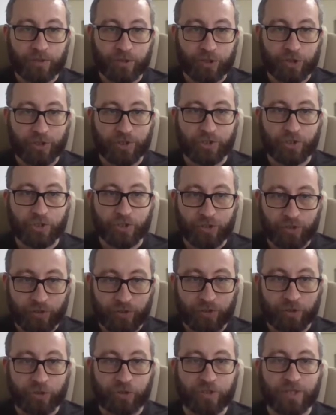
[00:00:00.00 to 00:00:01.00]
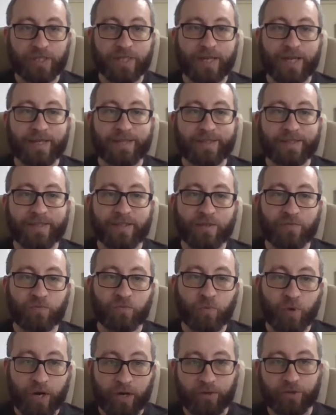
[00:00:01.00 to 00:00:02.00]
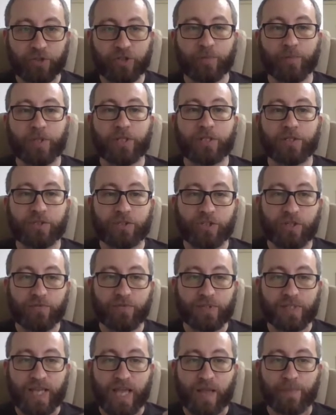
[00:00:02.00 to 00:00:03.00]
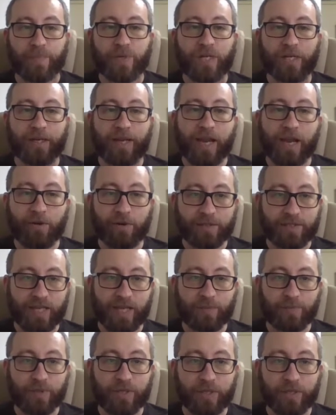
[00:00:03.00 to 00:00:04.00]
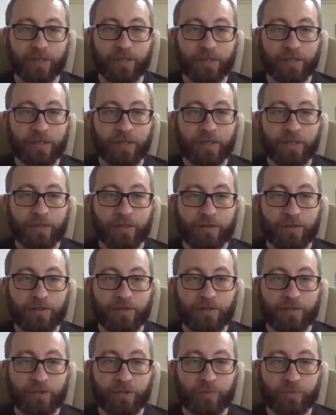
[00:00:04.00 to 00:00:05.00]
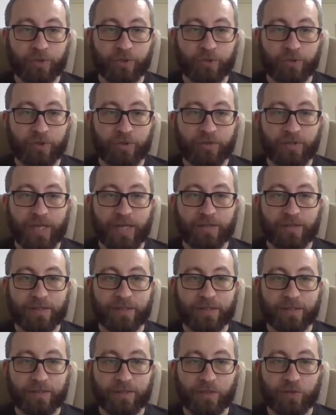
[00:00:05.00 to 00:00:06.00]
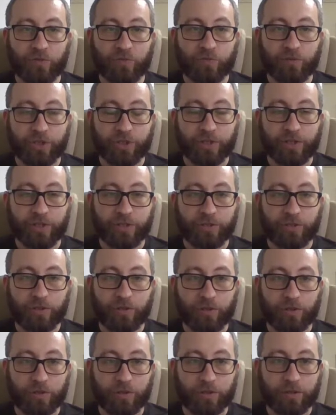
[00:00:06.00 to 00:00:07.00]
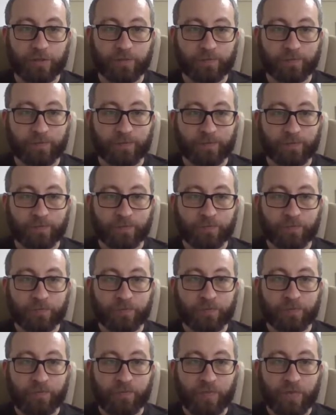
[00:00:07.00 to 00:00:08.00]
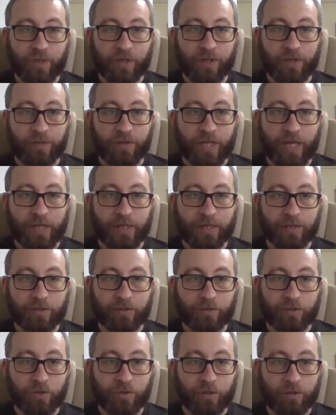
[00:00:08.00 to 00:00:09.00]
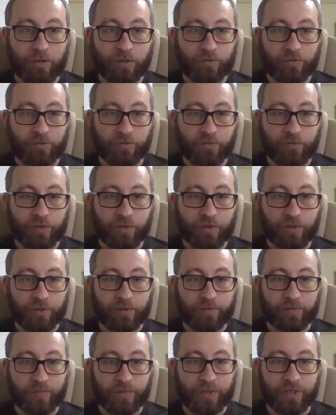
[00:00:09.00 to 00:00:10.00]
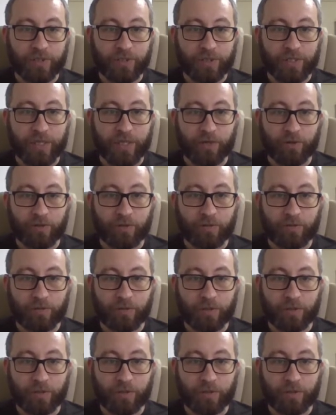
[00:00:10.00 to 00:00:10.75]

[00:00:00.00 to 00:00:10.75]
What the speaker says: just so you can see an idea of where some of this stuff is happening, how it's happening. This is the Bluetooth task itself, which gets called, and that gets called from here.